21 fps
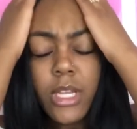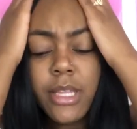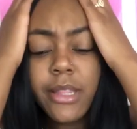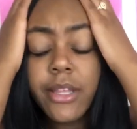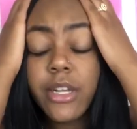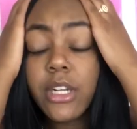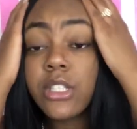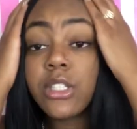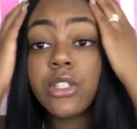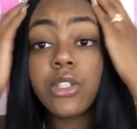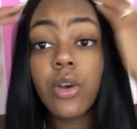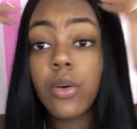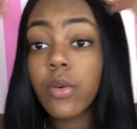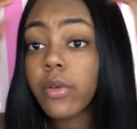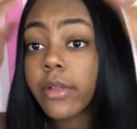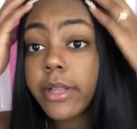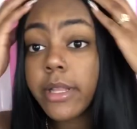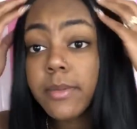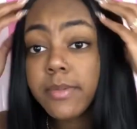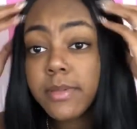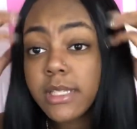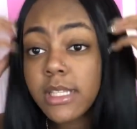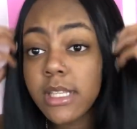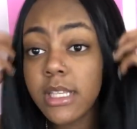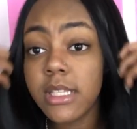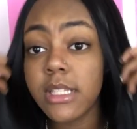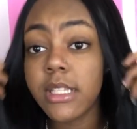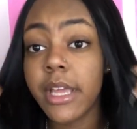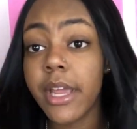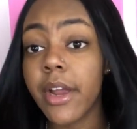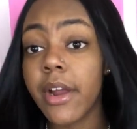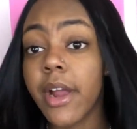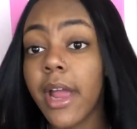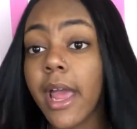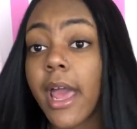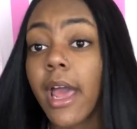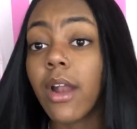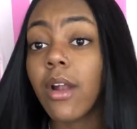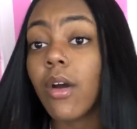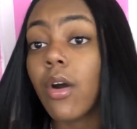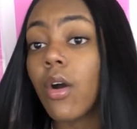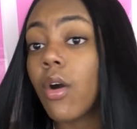There's no clips in this hair
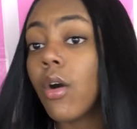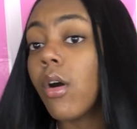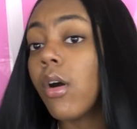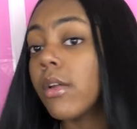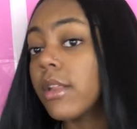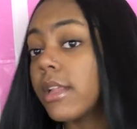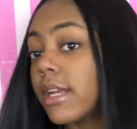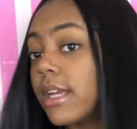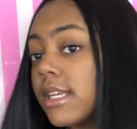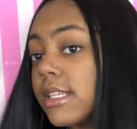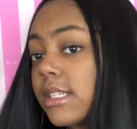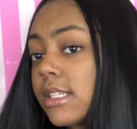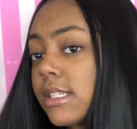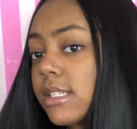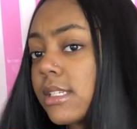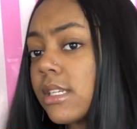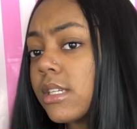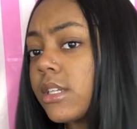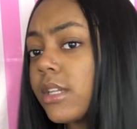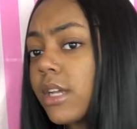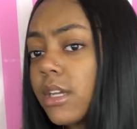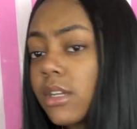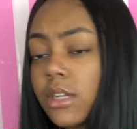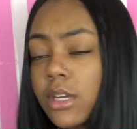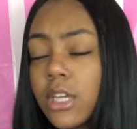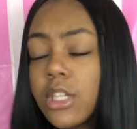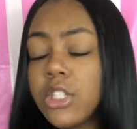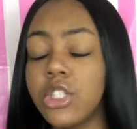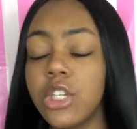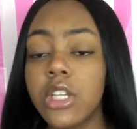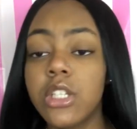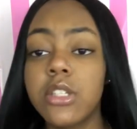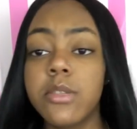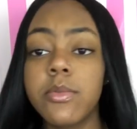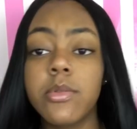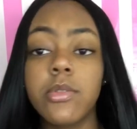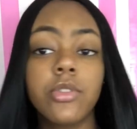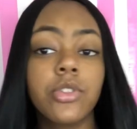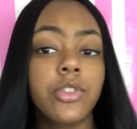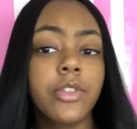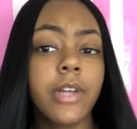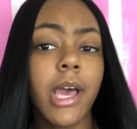at all. All it is
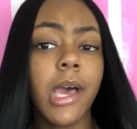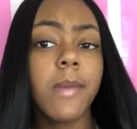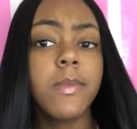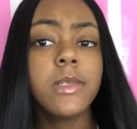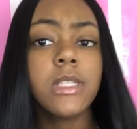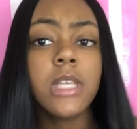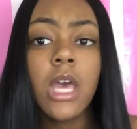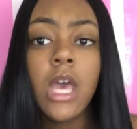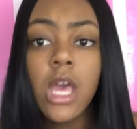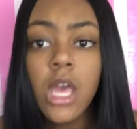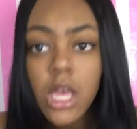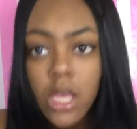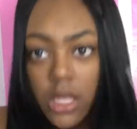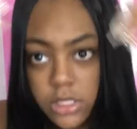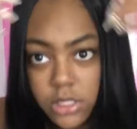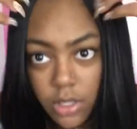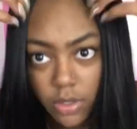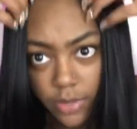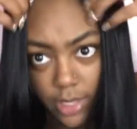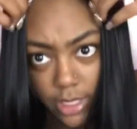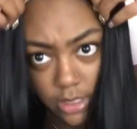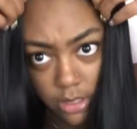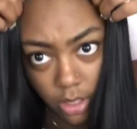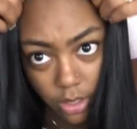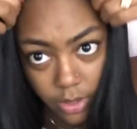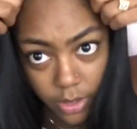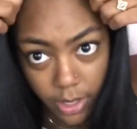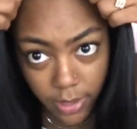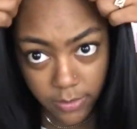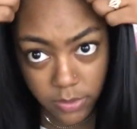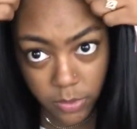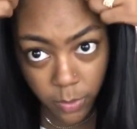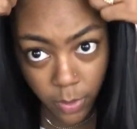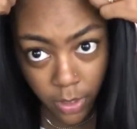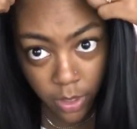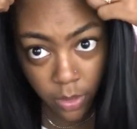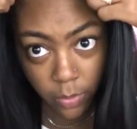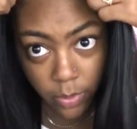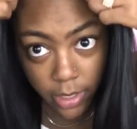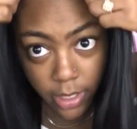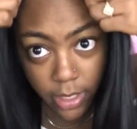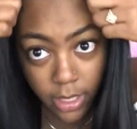adjustable straps. So that's all you have to
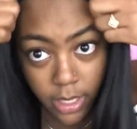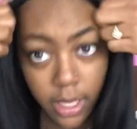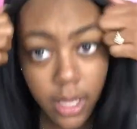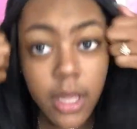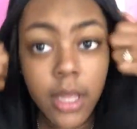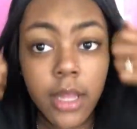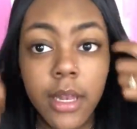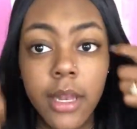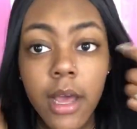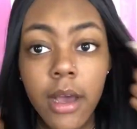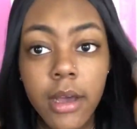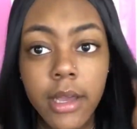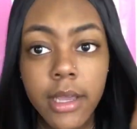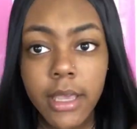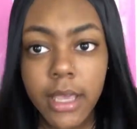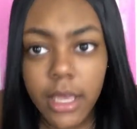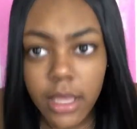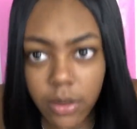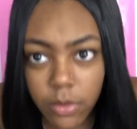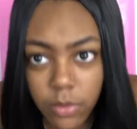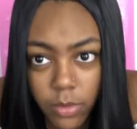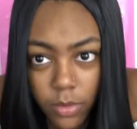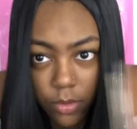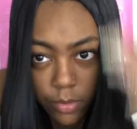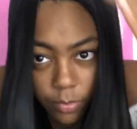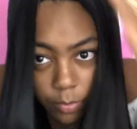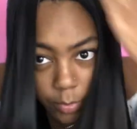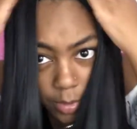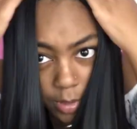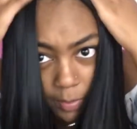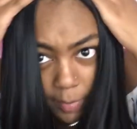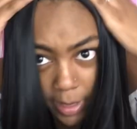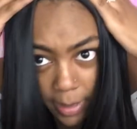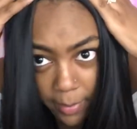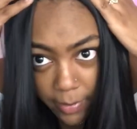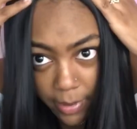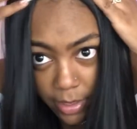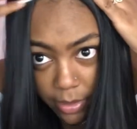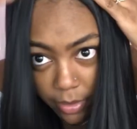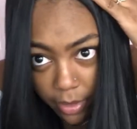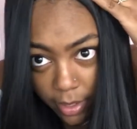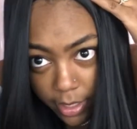work with. Now, again, with
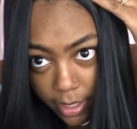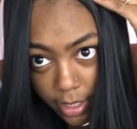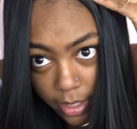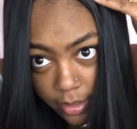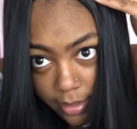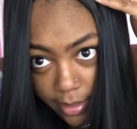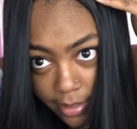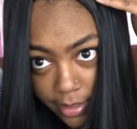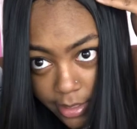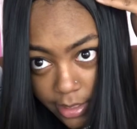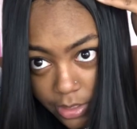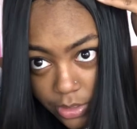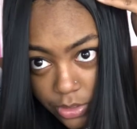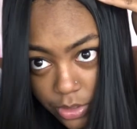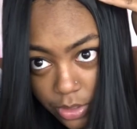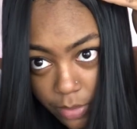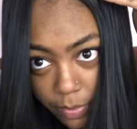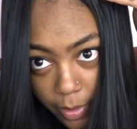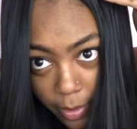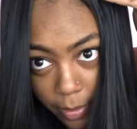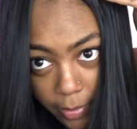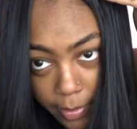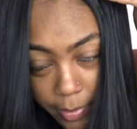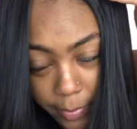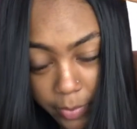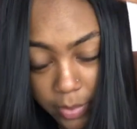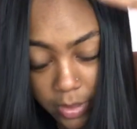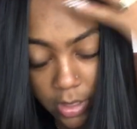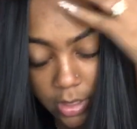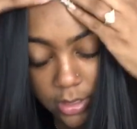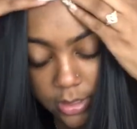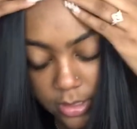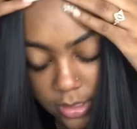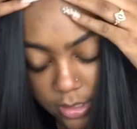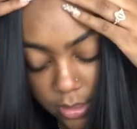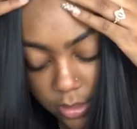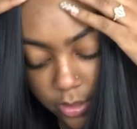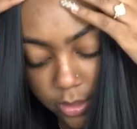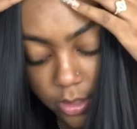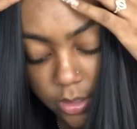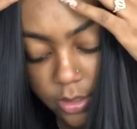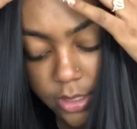maybe dark hair like this, you could probably put
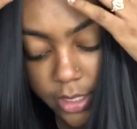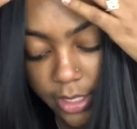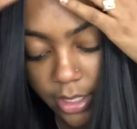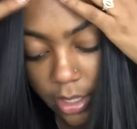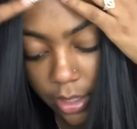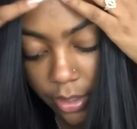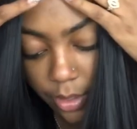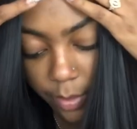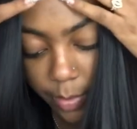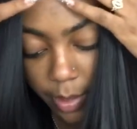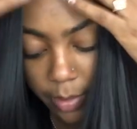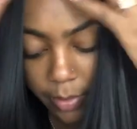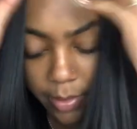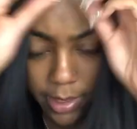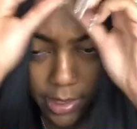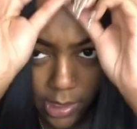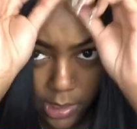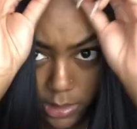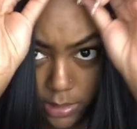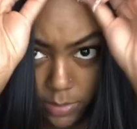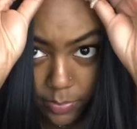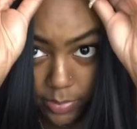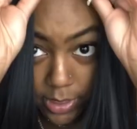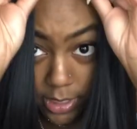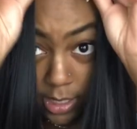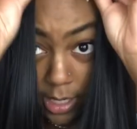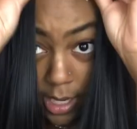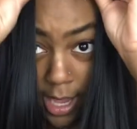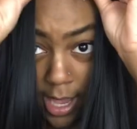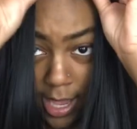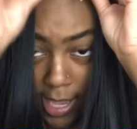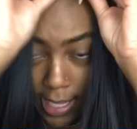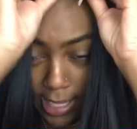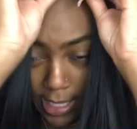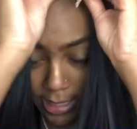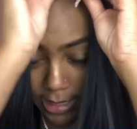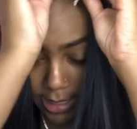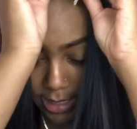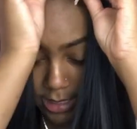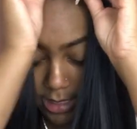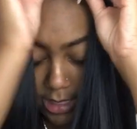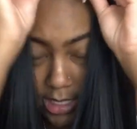concealer, take out your baby hairs. But
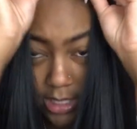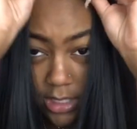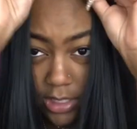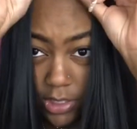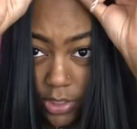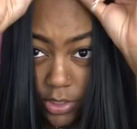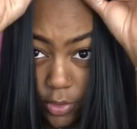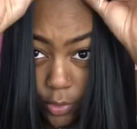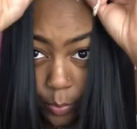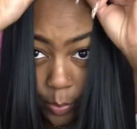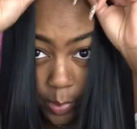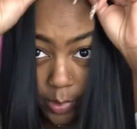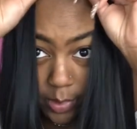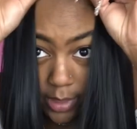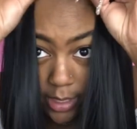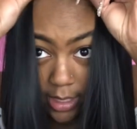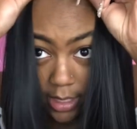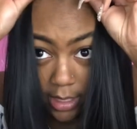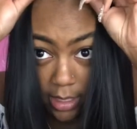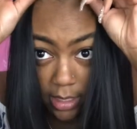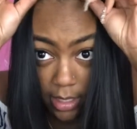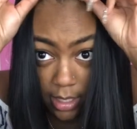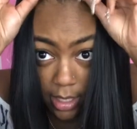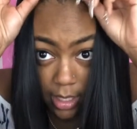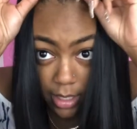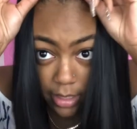this is super thick.